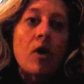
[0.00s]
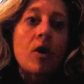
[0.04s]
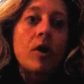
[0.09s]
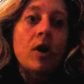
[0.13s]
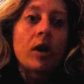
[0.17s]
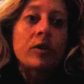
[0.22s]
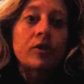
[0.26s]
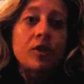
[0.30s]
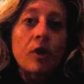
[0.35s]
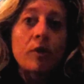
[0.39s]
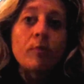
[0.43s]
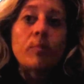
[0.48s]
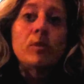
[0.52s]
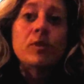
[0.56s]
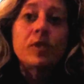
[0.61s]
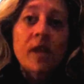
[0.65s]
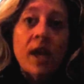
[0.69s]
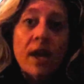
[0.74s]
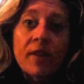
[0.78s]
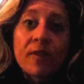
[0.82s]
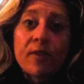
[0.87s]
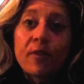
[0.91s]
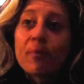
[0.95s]
on October
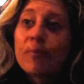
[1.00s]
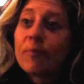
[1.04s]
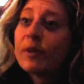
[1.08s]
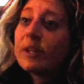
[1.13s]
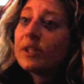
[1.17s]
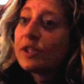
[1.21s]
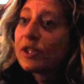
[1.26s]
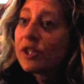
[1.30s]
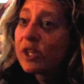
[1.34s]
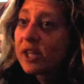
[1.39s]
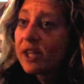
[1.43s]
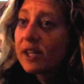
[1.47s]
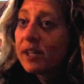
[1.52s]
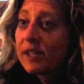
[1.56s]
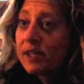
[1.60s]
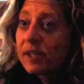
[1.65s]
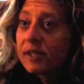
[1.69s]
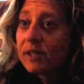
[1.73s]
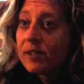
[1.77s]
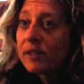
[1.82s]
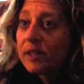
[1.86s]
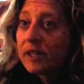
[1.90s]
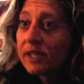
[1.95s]
10th, which
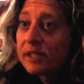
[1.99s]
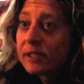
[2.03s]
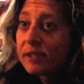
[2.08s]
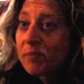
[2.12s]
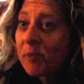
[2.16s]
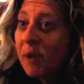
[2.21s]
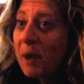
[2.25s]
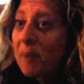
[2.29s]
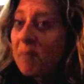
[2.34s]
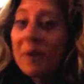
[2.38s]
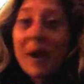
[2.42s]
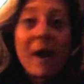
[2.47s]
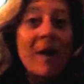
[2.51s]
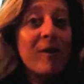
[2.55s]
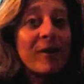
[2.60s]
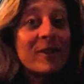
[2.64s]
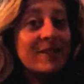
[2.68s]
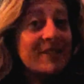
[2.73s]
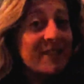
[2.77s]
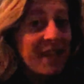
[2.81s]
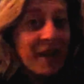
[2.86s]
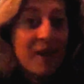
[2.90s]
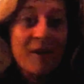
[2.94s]
is my
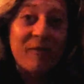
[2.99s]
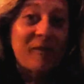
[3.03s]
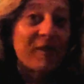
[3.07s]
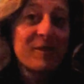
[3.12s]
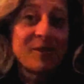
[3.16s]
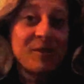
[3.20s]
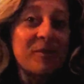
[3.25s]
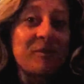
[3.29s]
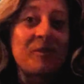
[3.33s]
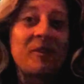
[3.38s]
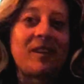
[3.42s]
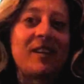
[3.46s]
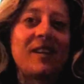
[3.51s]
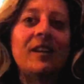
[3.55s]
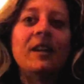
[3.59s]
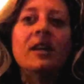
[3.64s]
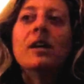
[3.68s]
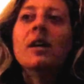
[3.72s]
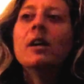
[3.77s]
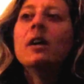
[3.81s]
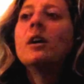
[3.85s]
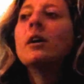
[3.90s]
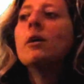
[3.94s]
parents' anniversary,
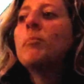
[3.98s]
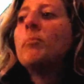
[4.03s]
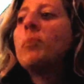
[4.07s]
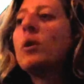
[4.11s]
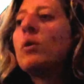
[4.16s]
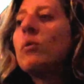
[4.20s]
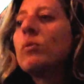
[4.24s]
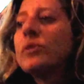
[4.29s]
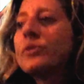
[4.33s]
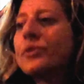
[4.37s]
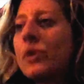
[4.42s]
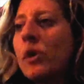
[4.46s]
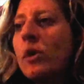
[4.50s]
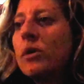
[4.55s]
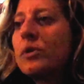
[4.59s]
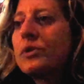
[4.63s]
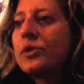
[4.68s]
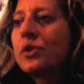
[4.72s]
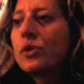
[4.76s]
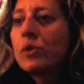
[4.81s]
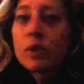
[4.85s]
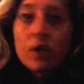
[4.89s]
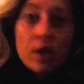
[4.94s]
but was
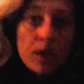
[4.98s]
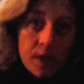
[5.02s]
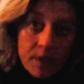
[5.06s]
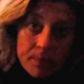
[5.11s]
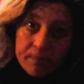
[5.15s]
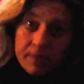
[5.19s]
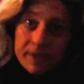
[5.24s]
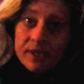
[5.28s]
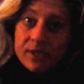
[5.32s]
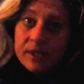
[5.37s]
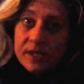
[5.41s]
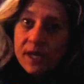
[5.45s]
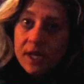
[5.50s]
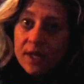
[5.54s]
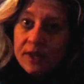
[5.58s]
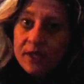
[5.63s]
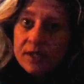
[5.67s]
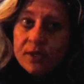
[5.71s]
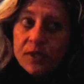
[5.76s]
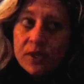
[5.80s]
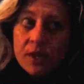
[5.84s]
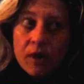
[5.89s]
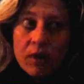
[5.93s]
also Columbus Day
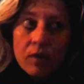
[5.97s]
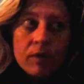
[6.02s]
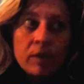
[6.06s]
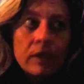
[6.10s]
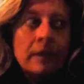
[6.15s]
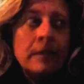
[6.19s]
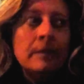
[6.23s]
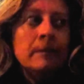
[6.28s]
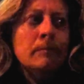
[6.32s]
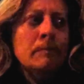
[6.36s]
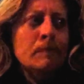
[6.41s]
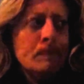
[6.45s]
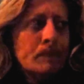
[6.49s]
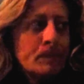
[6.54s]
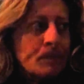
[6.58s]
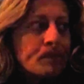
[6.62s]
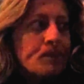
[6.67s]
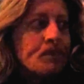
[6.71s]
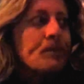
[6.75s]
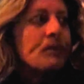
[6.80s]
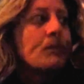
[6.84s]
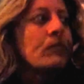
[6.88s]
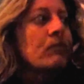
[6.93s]
this year.
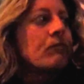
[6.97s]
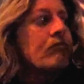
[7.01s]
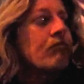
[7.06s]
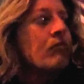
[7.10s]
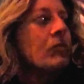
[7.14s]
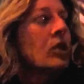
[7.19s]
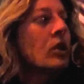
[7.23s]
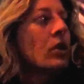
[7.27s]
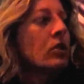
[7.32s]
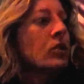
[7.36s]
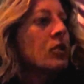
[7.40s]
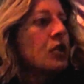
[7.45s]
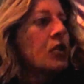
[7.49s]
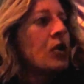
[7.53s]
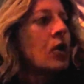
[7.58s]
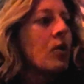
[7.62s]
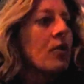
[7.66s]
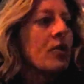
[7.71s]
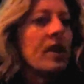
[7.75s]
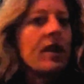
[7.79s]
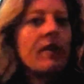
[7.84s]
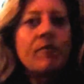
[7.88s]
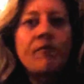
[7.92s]

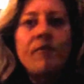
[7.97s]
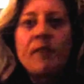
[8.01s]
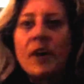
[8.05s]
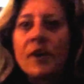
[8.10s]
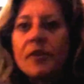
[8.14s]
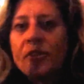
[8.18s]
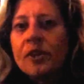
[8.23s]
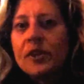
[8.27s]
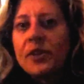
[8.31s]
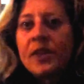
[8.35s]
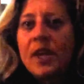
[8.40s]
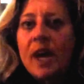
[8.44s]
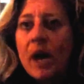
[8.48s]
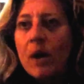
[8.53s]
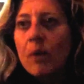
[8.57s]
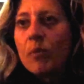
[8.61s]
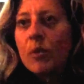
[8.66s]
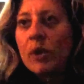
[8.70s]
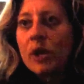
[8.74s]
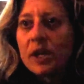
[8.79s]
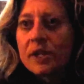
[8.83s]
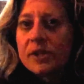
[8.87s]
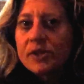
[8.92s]
So they felt that
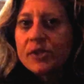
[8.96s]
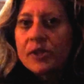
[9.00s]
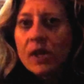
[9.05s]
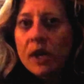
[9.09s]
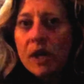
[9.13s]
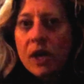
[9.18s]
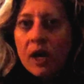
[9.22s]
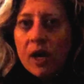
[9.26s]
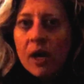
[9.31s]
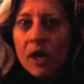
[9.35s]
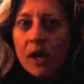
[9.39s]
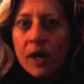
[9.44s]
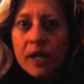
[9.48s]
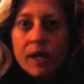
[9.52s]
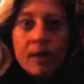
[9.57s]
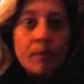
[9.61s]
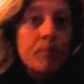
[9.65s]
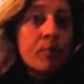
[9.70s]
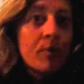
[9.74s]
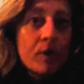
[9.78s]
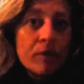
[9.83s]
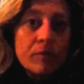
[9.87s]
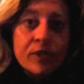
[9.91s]
that was in
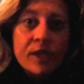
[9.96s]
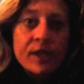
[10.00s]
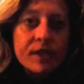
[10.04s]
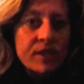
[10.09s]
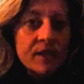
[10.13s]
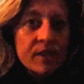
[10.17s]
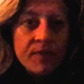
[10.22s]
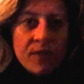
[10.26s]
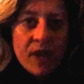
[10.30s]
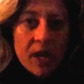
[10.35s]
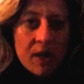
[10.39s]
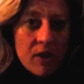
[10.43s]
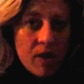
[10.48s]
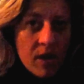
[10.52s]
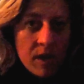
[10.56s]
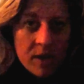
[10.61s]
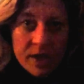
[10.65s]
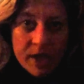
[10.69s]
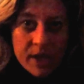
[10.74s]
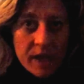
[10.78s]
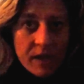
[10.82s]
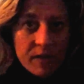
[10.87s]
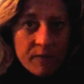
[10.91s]
protest of that
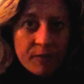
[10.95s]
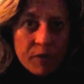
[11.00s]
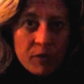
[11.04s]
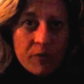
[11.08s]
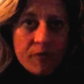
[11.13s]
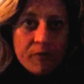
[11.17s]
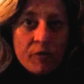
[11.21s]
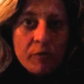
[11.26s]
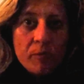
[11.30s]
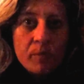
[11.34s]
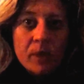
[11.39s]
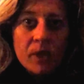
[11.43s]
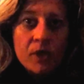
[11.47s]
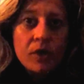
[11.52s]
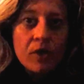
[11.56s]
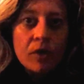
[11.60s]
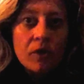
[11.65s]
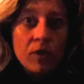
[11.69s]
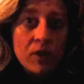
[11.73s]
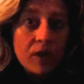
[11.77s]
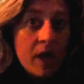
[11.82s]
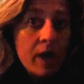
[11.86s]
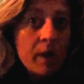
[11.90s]
holiday. If you're
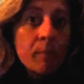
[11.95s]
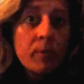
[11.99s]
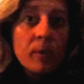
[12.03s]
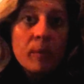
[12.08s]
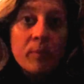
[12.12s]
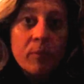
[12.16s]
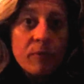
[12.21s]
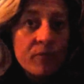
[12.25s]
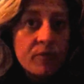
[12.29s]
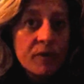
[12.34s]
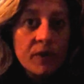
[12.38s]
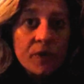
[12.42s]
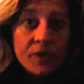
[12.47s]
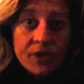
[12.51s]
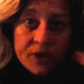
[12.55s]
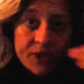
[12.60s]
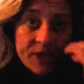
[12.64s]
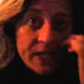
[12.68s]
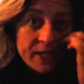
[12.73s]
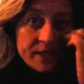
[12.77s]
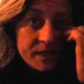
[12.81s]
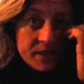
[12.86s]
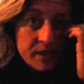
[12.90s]
familiar, a lot of people feel that
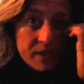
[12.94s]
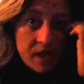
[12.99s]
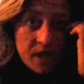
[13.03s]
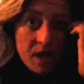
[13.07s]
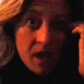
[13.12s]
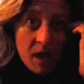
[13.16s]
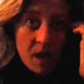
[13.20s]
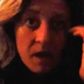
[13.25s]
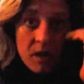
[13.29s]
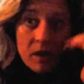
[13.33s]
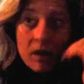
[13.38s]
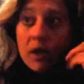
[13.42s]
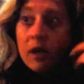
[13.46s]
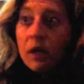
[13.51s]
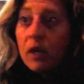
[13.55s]
that's an